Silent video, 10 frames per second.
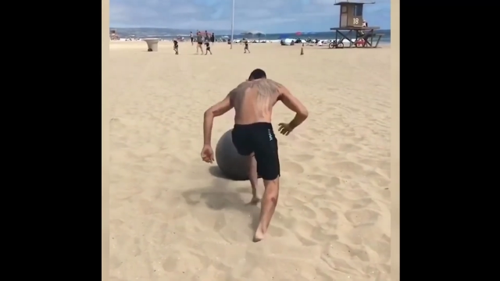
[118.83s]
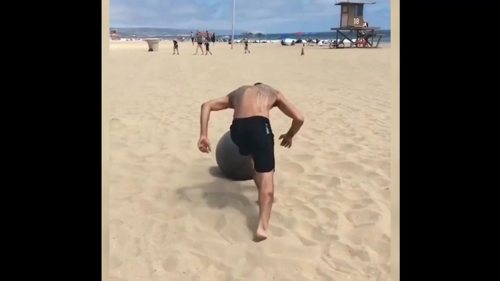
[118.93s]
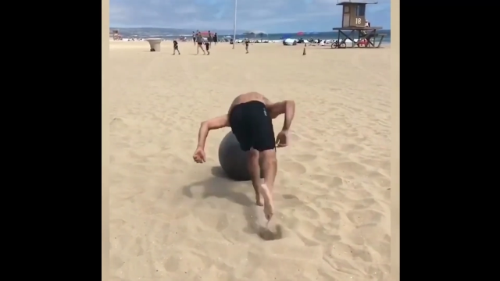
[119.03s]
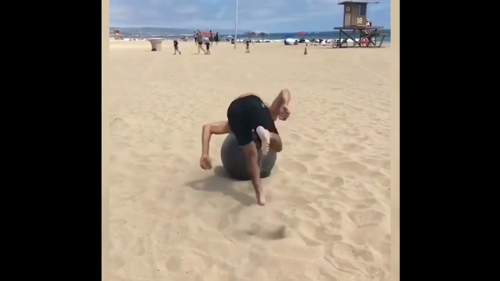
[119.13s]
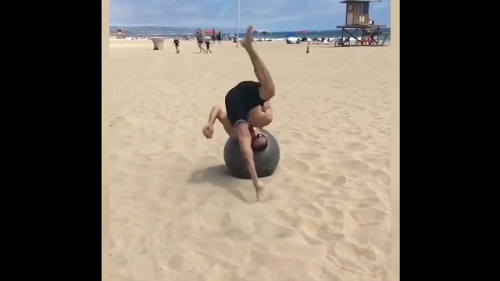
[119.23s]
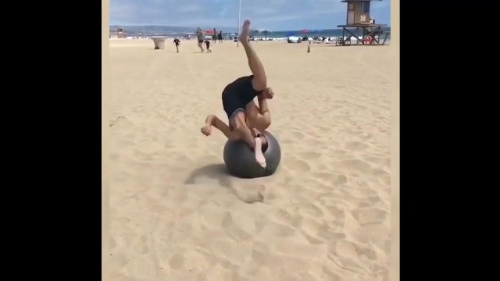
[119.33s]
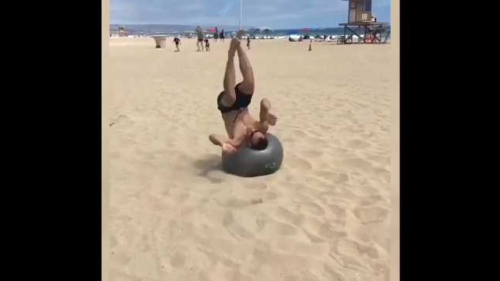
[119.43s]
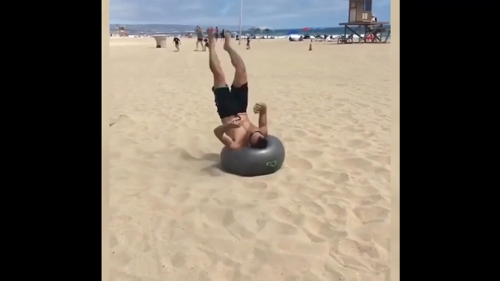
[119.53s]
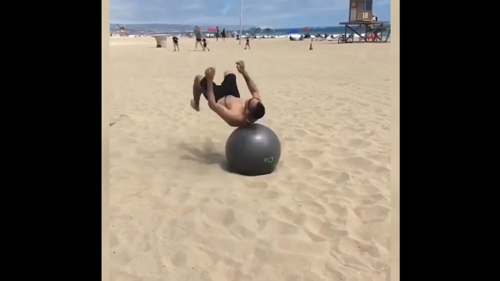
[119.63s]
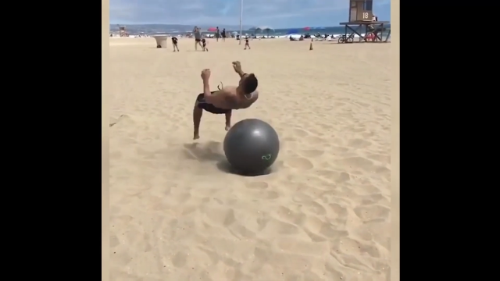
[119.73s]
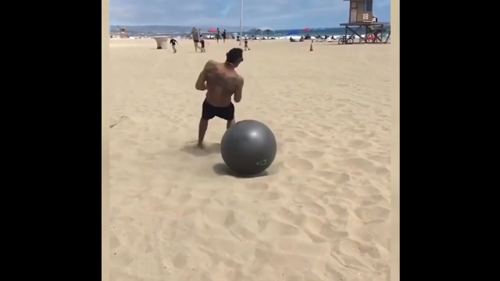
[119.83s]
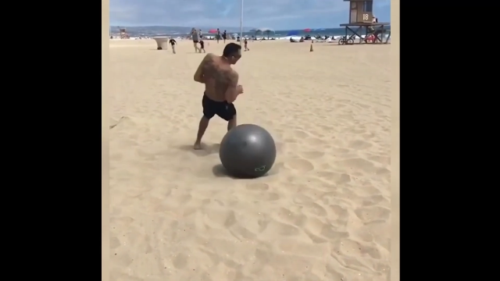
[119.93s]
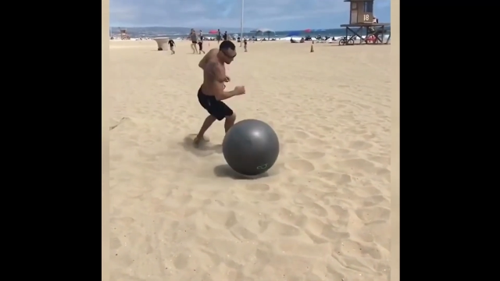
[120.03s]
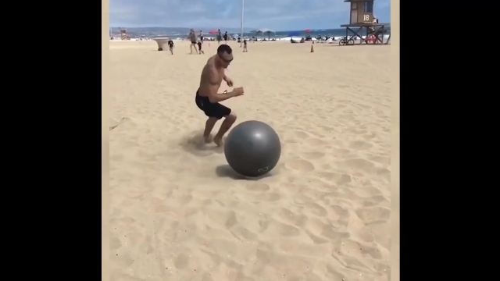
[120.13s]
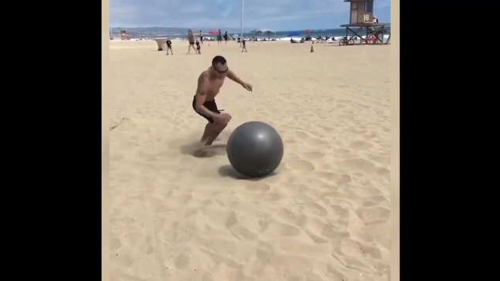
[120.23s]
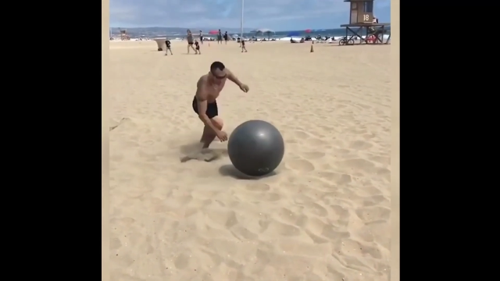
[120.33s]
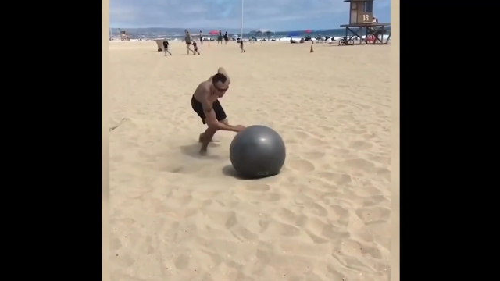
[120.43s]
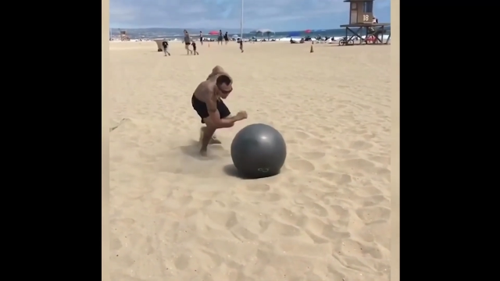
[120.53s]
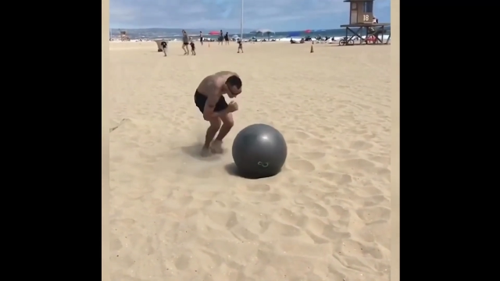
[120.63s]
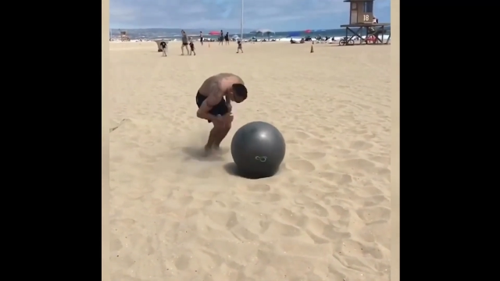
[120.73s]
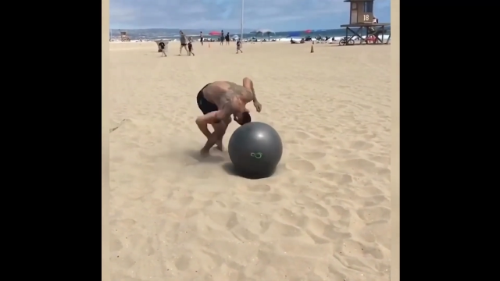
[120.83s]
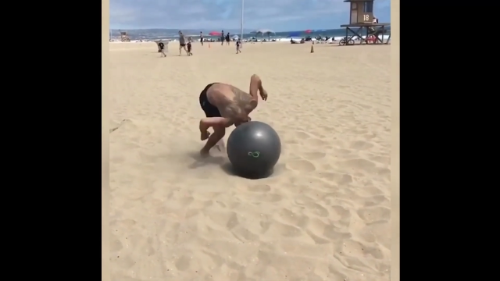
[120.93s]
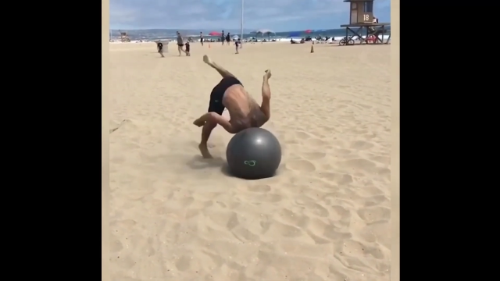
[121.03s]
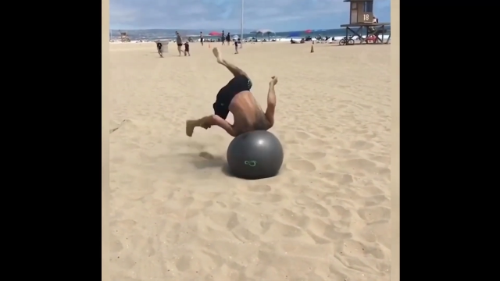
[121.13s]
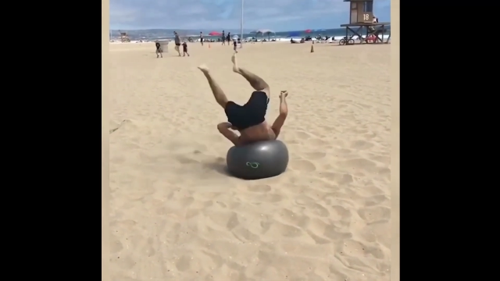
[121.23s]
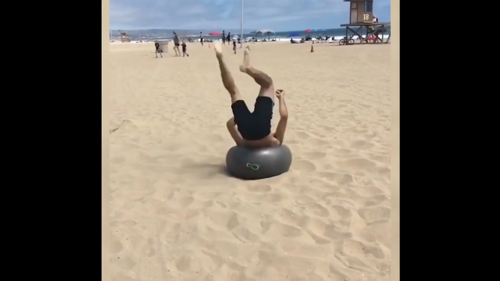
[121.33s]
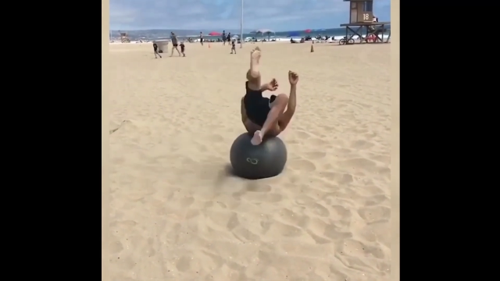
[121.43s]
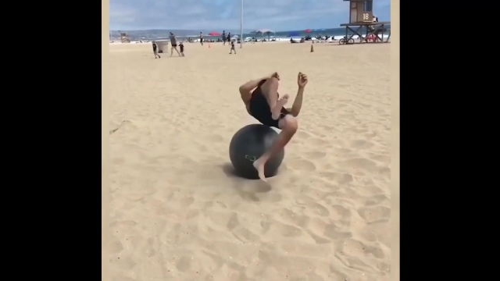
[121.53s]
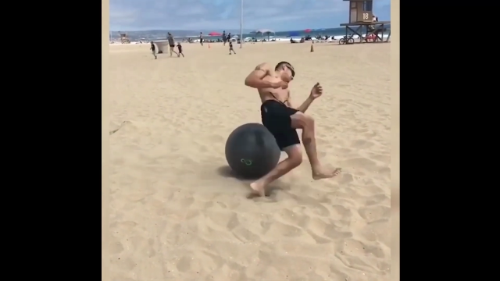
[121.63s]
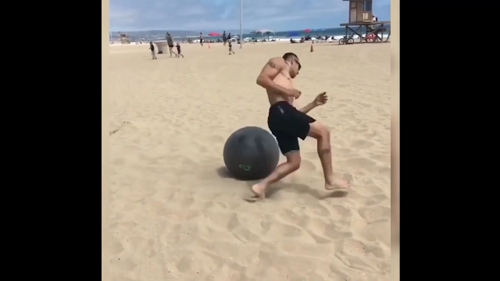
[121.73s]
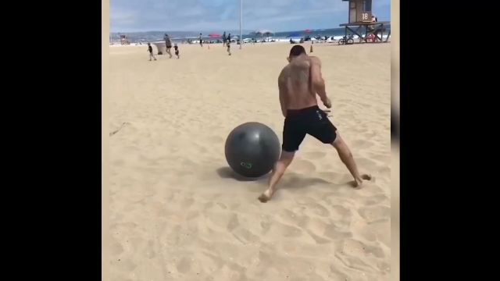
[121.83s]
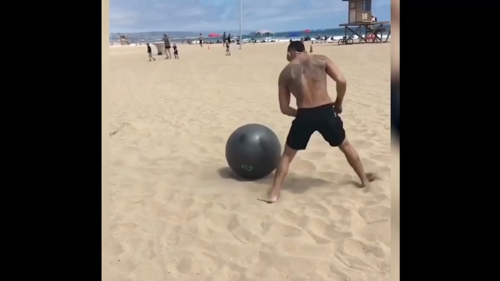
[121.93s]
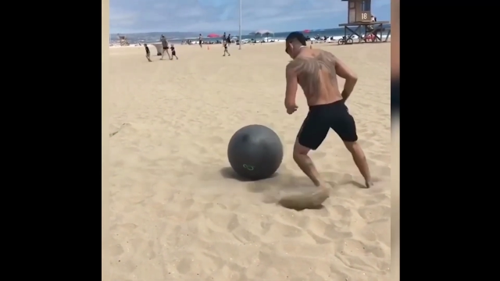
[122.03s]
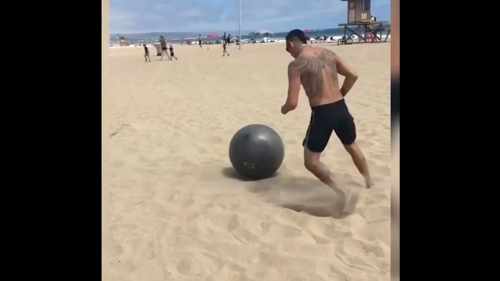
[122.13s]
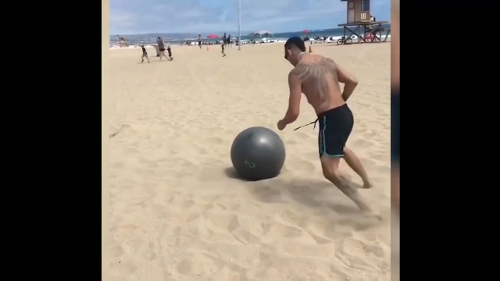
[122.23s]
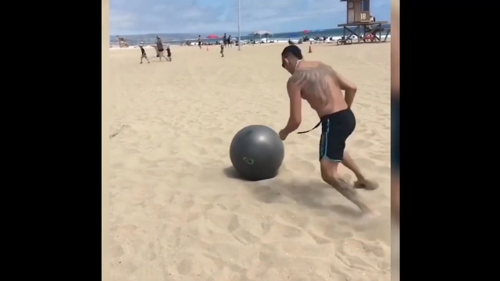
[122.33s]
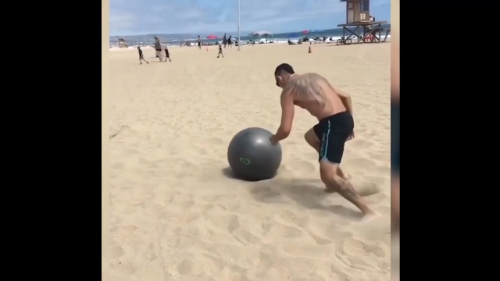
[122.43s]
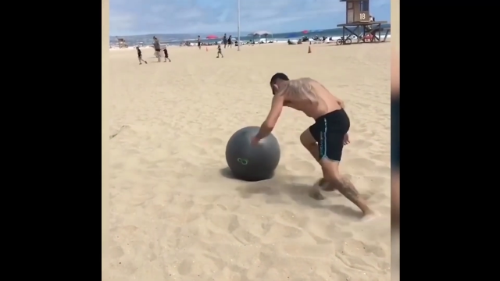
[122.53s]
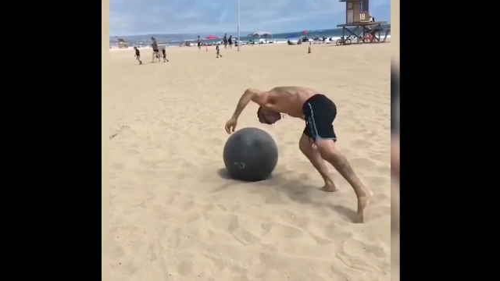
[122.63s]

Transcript: [unreadable: no face in view]